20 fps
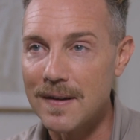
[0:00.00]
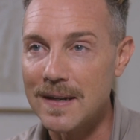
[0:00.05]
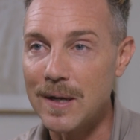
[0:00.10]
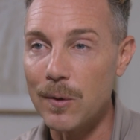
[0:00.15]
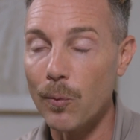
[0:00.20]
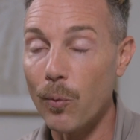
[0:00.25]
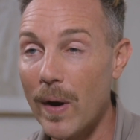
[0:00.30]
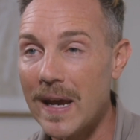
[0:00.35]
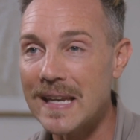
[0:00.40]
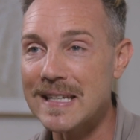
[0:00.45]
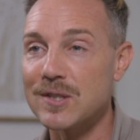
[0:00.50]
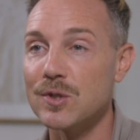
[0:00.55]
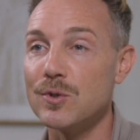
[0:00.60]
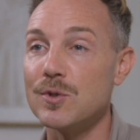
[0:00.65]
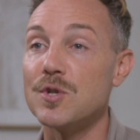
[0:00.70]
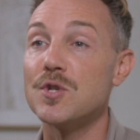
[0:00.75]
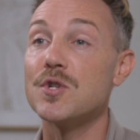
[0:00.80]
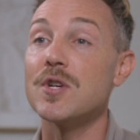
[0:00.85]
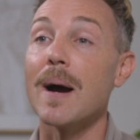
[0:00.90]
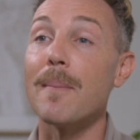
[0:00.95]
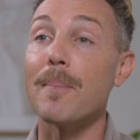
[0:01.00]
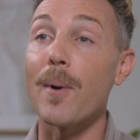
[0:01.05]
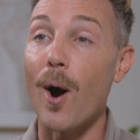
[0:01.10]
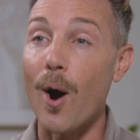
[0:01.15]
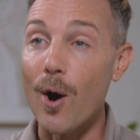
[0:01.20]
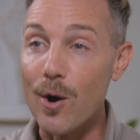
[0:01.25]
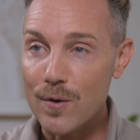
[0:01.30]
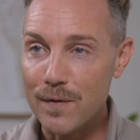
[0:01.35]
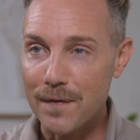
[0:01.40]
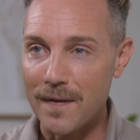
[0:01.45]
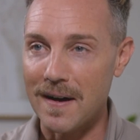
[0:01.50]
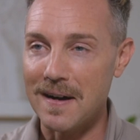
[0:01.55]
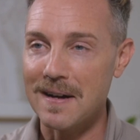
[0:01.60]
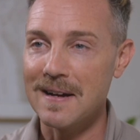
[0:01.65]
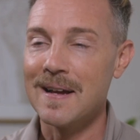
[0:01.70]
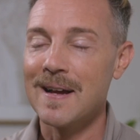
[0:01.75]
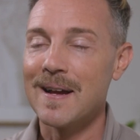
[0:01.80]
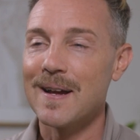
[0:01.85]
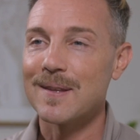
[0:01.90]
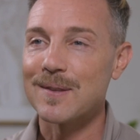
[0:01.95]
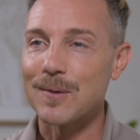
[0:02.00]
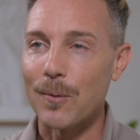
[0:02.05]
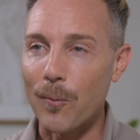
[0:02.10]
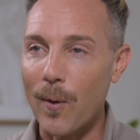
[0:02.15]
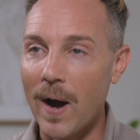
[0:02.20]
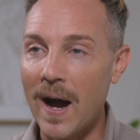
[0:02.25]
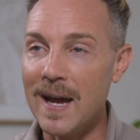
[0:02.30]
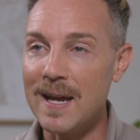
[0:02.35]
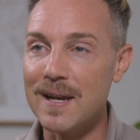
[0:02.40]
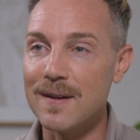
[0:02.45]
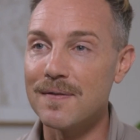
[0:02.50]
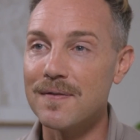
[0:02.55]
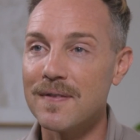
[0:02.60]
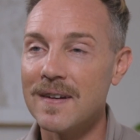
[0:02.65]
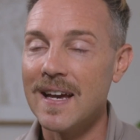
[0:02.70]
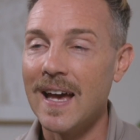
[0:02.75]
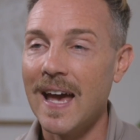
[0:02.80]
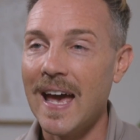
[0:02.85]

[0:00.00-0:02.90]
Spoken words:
And he went to jump over the wave.